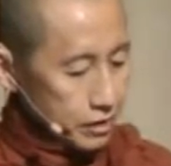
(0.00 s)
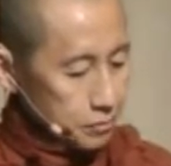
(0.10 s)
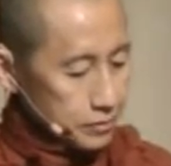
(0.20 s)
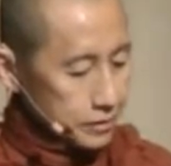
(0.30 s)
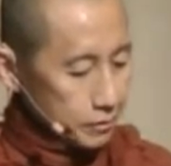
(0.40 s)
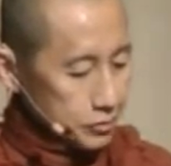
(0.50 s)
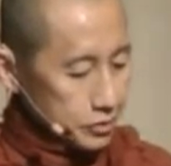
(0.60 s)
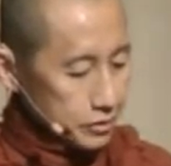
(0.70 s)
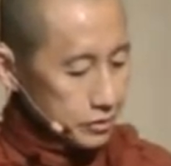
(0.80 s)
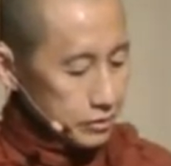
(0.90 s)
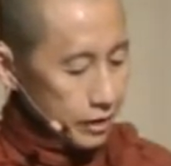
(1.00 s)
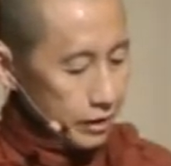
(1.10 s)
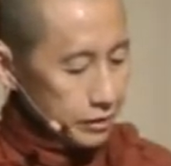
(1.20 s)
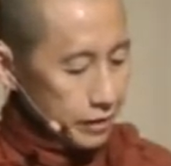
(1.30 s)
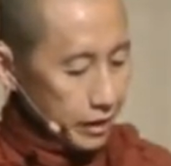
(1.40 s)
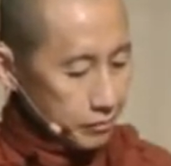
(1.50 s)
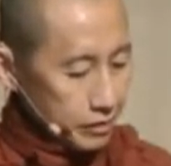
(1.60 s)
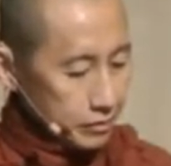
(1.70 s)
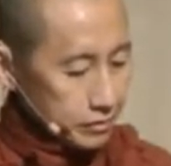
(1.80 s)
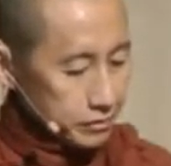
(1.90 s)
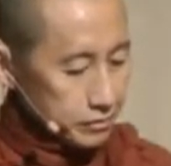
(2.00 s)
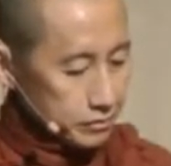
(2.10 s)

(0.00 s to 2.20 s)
a perception and naming